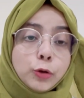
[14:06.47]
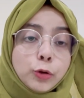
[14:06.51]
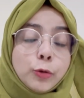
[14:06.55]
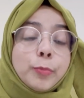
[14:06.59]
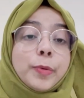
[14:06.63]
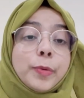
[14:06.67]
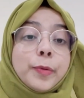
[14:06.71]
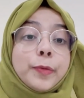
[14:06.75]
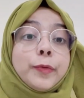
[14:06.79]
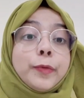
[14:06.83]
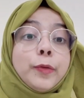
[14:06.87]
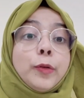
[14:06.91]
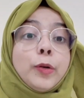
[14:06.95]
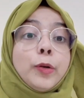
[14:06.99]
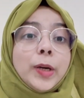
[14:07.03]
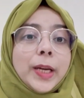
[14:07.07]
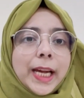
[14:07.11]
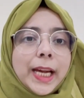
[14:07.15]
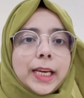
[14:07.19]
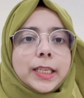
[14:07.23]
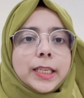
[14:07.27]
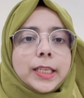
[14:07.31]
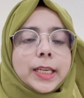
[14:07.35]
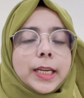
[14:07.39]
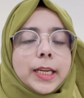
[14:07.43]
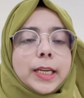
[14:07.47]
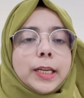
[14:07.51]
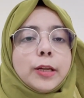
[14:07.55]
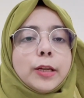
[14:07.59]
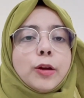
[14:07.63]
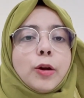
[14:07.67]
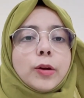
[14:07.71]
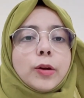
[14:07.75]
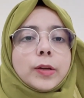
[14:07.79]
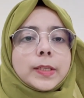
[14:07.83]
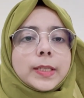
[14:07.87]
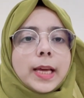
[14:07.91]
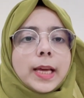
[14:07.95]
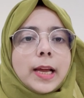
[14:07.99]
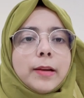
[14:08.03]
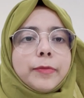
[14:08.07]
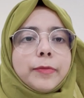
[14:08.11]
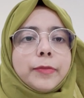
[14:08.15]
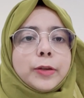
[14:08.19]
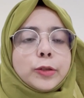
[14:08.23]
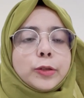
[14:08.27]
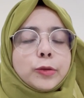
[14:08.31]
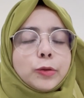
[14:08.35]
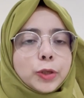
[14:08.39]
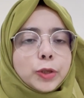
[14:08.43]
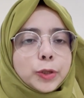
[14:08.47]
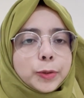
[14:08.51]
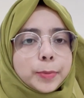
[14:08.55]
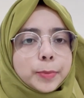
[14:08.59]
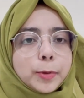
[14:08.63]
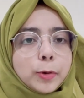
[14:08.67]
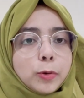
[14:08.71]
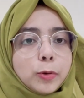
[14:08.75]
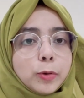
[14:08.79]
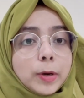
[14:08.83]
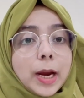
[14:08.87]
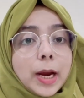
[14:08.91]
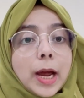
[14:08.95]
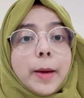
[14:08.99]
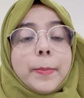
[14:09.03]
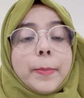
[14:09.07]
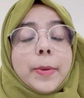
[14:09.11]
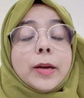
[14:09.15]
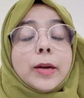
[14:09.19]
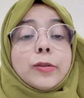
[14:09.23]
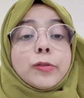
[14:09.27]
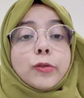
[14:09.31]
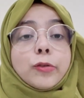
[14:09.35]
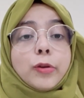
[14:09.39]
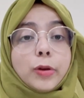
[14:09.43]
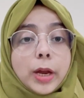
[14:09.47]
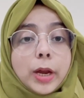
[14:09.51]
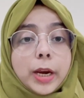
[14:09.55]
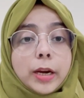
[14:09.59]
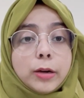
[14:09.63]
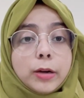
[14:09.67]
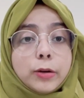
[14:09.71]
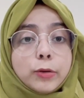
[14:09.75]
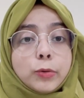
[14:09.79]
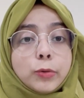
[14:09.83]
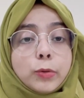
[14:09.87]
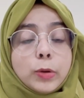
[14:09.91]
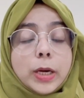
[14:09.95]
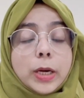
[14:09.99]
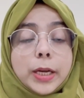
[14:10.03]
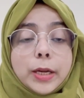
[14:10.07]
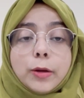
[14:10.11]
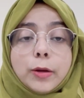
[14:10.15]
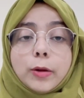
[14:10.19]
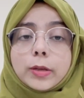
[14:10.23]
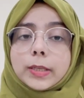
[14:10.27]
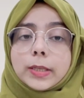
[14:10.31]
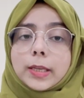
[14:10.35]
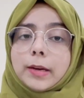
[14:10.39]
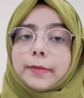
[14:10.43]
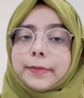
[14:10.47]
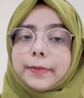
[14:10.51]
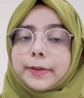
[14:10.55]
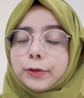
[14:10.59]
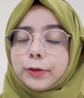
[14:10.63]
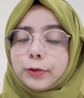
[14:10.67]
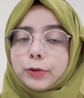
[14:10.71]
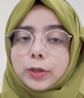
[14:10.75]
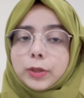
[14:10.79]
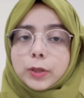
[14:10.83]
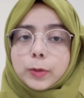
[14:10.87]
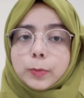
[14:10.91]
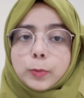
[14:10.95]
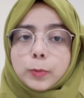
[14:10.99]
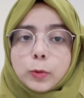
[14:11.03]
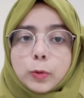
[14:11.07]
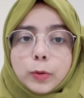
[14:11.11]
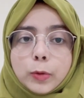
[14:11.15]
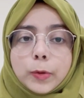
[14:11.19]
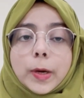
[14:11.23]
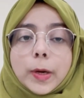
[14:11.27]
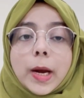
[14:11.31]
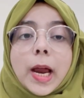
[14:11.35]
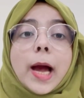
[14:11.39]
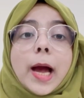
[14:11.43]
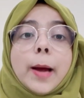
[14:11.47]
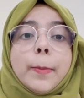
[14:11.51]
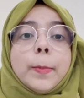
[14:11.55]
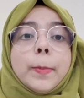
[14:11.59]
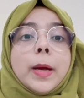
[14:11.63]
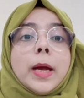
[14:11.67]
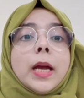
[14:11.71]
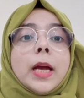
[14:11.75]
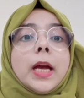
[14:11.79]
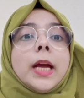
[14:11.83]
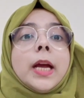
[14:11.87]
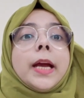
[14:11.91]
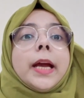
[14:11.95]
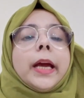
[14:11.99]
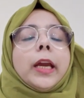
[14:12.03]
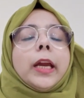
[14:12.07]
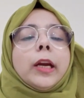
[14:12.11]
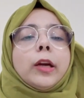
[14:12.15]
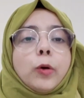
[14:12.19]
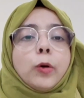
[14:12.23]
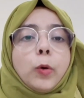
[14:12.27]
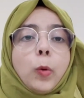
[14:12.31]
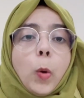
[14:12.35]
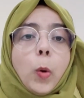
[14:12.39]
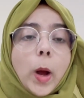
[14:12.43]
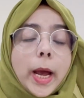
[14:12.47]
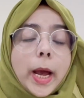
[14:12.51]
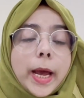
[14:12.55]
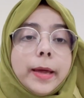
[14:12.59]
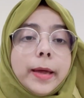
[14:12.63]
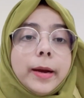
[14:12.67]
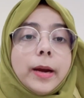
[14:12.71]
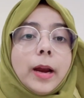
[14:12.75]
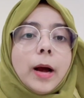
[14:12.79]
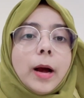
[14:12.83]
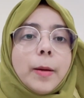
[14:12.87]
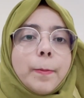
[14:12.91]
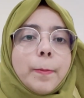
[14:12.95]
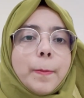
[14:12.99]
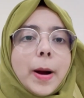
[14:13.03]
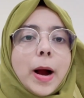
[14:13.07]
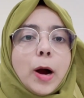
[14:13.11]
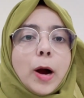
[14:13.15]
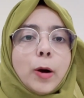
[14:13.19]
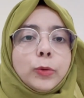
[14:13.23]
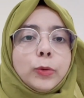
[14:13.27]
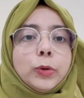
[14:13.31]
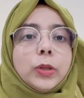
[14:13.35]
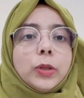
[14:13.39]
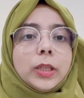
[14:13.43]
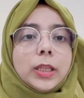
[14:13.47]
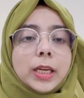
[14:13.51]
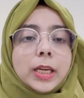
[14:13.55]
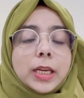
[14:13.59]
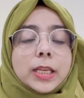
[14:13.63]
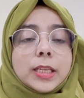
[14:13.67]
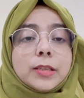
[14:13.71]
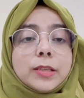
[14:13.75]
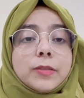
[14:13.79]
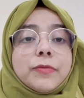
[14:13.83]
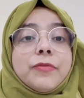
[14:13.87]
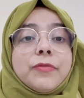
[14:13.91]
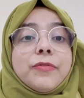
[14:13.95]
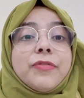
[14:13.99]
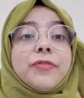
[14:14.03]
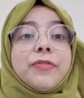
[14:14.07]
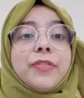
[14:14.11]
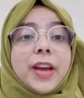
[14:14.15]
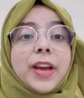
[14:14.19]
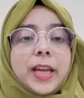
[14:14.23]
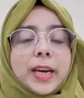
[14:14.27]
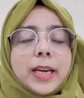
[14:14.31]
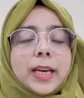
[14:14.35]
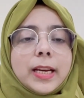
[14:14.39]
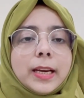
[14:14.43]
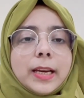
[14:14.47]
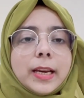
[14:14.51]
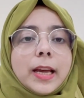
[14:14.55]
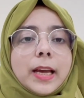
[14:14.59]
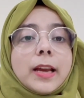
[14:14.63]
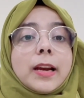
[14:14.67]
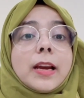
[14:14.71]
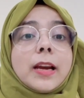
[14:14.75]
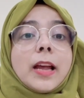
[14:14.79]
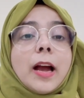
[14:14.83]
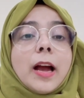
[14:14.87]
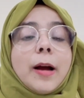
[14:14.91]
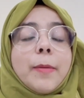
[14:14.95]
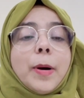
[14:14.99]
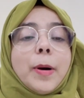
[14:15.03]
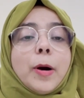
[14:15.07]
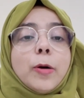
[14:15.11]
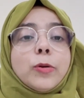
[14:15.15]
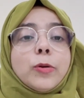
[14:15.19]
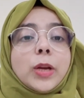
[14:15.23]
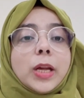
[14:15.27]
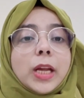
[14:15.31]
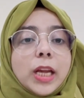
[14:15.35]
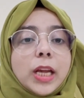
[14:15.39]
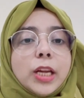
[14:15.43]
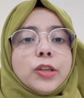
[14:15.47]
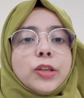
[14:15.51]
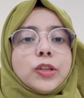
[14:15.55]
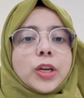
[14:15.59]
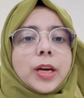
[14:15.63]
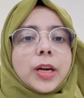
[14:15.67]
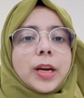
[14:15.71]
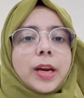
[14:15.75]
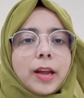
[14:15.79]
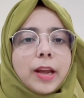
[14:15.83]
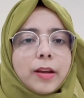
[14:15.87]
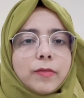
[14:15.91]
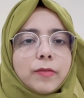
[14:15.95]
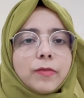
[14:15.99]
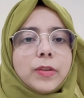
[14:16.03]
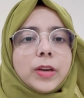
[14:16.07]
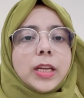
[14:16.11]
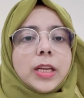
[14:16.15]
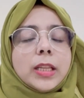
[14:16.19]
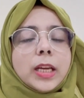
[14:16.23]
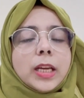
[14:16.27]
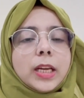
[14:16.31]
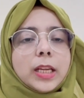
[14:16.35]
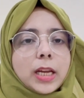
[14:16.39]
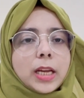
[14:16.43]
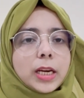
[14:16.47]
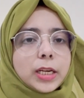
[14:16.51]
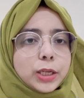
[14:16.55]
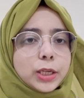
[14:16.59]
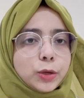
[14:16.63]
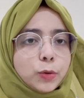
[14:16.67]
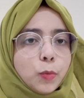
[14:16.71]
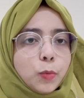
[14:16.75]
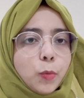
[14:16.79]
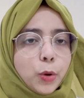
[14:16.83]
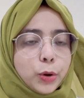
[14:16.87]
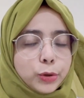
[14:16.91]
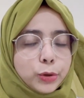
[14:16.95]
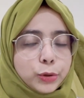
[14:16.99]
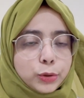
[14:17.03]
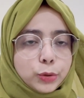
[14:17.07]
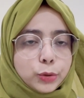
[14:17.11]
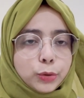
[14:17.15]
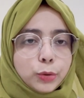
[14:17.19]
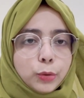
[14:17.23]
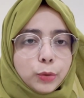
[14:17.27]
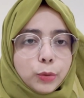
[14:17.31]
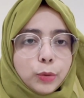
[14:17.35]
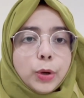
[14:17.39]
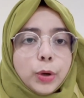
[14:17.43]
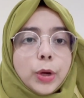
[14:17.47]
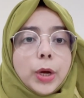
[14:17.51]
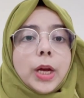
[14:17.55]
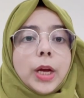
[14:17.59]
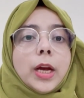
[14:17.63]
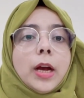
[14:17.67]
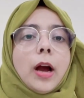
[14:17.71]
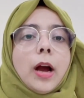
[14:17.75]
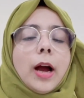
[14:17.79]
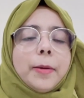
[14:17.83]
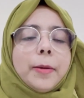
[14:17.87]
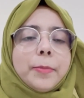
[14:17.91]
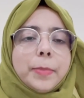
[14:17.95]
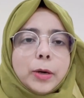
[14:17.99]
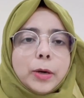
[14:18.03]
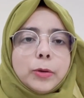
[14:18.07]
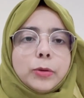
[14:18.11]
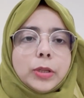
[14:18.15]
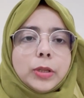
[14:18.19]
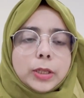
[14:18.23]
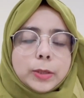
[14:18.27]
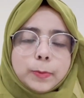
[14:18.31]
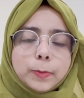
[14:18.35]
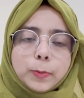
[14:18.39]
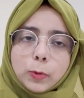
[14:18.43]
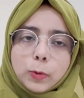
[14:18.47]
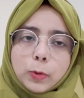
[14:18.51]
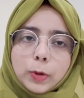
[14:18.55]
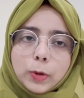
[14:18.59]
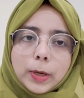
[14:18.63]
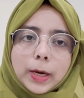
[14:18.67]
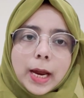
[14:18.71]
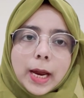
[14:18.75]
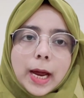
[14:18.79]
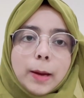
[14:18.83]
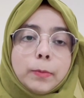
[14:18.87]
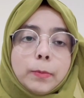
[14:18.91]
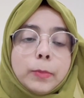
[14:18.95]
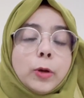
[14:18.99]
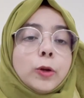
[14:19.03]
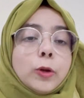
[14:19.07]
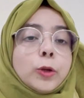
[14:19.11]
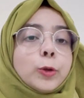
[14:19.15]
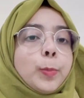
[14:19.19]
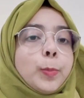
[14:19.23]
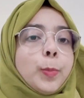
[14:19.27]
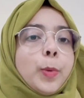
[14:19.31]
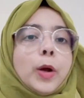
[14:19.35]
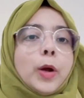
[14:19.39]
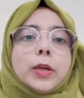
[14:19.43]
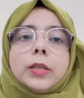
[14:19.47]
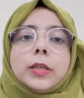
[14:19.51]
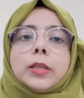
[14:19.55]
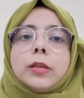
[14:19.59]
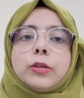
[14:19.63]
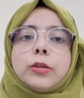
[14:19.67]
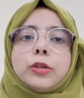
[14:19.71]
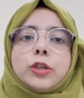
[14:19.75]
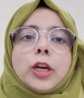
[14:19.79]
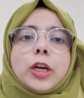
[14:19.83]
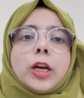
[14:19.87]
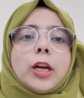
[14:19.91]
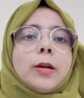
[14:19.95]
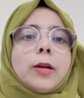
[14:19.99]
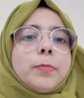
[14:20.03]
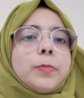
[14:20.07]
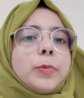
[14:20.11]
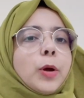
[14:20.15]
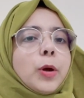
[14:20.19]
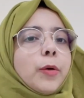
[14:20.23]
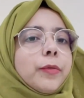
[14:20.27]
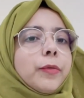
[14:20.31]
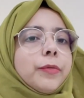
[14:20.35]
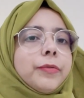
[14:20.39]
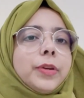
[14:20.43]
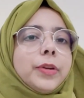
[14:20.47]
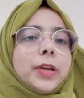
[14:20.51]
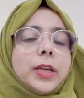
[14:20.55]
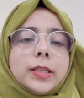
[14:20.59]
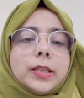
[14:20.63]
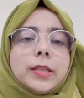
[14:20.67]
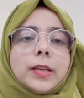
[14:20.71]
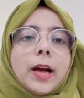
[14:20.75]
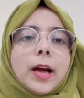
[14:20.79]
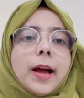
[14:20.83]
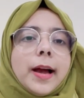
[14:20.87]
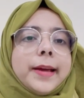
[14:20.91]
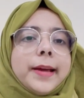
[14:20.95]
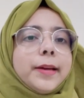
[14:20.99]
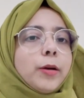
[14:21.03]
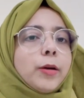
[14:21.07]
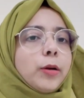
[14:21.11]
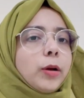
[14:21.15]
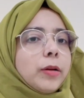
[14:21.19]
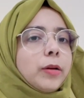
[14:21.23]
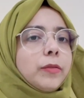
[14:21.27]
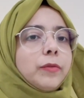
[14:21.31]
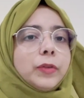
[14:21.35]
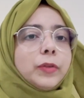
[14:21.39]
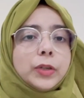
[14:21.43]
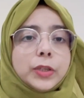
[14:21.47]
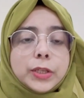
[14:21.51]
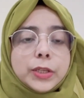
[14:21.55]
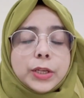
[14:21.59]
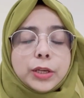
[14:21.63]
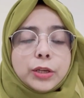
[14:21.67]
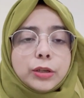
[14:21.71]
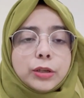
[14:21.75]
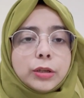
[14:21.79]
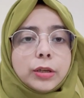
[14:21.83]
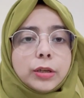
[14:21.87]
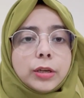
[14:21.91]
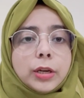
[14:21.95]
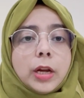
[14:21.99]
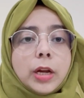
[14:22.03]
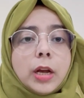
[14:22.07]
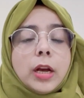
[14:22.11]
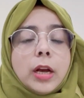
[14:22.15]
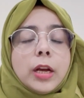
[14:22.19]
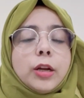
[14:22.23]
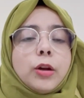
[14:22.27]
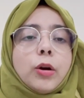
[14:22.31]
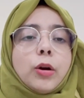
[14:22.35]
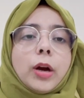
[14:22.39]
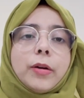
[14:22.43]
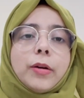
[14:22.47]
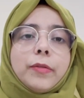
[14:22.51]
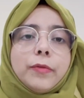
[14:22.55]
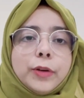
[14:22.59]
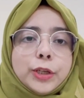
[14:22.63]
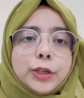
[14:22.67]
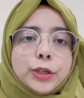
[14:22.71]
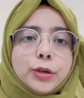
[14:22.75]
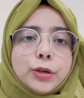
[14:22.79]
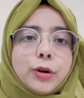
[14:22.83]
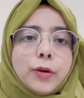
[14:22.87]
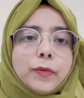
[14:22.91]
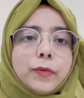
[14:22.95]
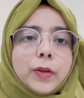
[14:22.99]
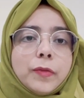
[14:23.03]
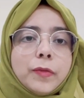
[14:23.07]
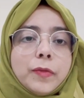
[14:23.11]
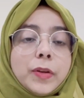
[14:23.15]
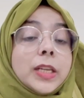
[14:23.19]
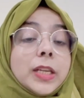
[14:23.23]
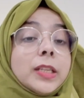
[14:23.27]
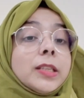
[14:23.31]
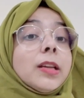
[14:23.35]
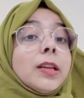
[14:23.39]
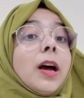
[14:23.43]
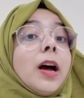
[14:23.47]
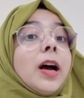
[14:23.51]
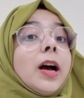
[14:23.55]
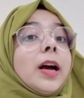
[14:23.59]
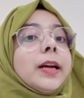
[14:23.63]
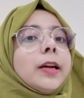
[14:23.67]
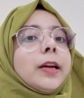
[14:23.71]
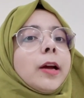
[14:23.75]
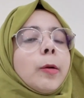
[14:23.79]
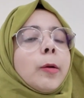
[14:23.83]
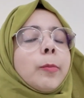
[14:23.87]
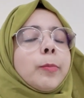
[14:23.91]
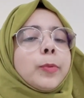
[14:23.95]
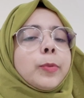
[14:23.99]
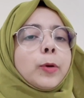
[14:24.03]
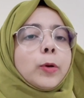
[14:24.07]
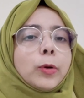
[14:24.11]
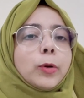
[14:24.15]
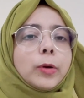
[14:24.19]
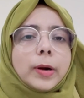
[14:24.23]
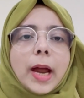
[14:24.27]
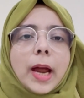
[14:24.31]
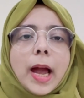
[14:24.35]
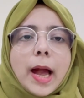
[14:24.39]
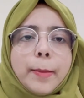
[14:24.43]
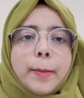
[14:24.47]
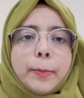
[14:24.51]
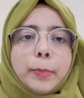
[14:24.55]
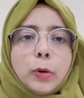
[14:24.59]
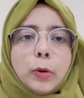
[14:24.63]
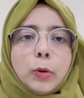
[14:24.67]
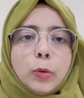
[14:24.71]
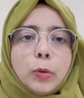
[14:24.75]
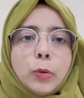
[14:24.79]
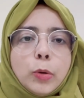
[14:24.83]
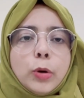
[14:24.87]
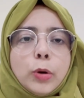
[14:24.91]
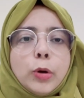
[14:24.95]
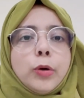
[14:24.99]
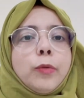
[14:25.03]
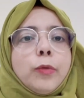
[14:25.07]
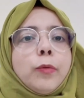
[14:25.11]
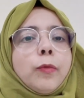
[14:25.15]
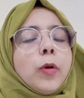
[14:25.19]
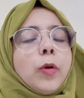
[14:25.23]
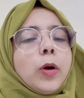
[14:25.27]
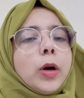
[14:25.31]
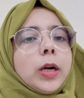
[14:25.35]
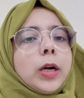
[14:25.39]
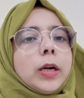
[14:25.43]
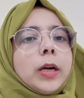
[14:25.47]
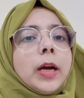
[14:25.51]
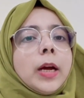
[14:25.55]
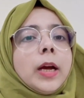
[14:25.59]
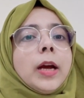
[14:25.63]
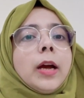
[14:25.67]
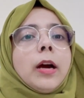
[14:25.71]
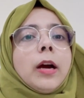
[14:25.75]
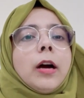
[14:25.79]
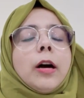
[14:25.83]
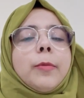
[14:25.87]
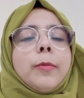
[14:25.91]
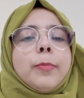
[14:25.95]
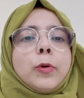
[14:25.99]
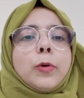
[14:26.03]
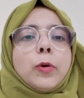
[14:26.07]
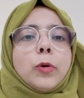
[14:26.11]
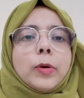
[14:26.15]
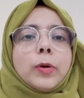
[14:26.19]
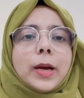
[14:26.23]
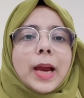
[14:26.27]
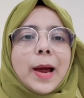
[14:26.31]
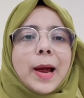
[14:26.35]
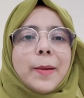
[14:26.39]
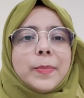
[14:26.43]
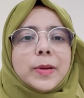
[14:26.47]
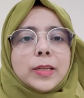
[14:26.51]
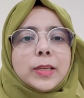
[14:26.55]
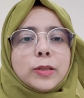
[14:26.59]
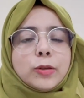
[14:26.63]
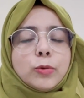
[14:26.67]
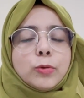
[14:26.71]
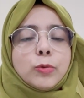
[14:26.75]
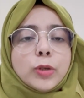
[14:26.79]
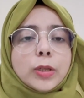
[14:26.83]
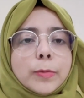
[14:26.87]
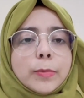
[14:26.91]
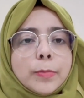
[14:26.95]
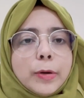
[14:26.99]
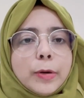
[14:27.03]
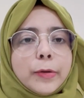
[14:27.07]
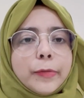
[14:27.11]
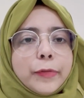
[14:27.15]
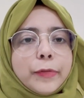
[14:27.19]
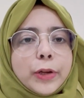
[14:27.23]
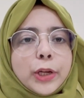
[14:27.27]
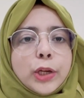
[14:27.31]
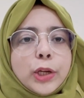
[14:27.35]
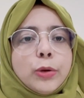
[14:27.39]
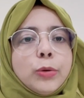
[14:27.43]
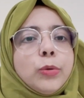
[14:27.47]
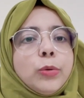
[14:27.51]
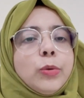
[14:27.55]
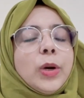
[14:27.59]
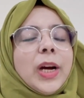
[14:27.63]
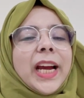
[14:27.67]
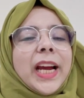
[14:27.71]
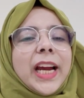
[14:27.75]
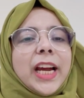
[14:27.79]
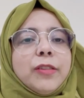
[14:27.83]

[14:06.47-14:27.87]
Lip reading: So before getting yourself into this program and enrolling yourself into this program, inquire about this very clearly, about each and everything that you want to know about this program: your sponsorship, your visa, your conversion of the visa, your program code, what a program is suitable for you.